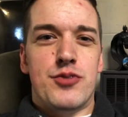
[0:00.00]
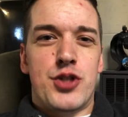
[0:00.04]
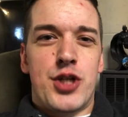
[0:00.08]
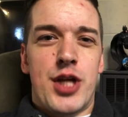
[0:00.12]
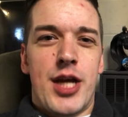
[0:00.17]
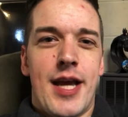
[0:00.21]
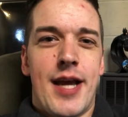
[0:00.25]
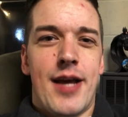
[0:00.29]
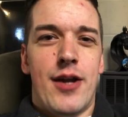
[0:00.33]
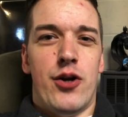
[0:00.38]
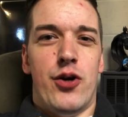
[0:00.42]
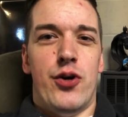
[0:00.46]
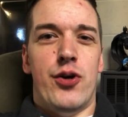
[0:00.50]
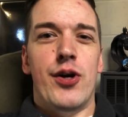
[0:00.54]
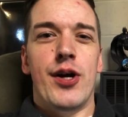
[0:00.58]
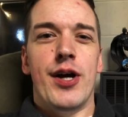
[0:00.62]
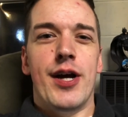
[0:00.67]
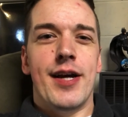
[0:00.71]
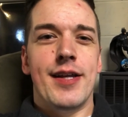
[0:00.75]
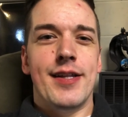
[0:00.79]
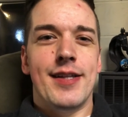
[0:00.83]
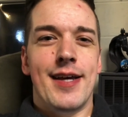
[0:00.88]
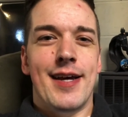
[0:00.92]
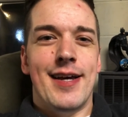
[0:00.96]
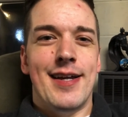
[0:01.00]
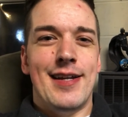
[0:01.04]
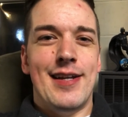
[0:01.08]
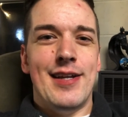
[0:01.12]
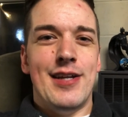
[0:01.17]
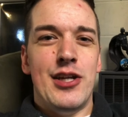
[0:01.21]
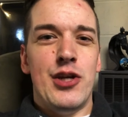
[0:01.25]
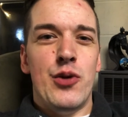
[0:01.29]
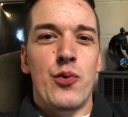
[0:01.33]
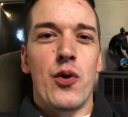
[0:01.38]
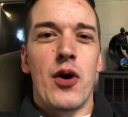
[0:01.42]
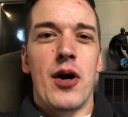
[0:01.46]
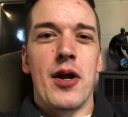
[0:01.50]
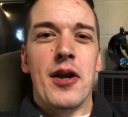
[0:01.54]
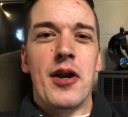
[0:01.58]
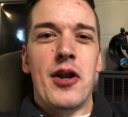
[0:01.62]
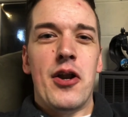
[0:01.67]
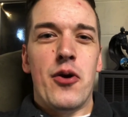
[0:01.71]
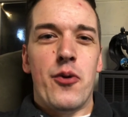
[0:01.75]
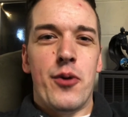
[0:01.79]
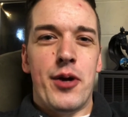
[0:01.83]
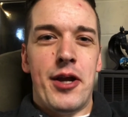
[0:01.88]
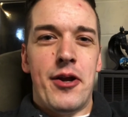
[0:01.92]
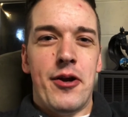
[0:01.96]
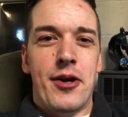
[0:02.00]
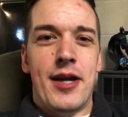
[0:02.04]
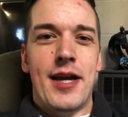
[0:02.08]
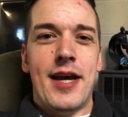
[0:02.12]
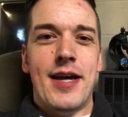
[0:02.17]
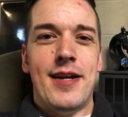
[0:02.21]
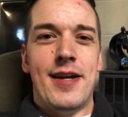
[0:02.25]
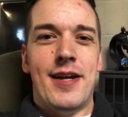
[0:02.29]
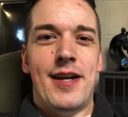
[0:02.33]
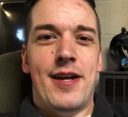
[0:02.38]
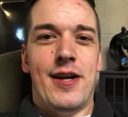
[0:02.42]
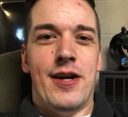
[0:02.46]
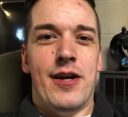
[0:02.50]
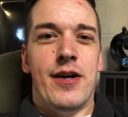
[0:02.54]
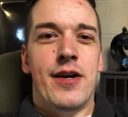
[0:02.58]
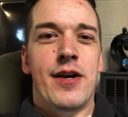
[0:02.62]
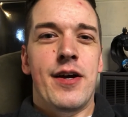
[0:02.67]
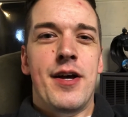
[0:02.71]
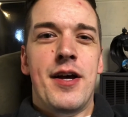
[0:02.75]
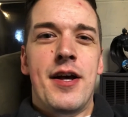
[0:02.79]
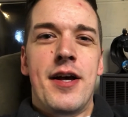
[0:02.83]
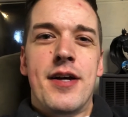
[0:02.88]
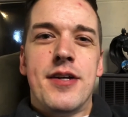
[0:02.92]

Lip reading: channel and that you want to know what you're getting here.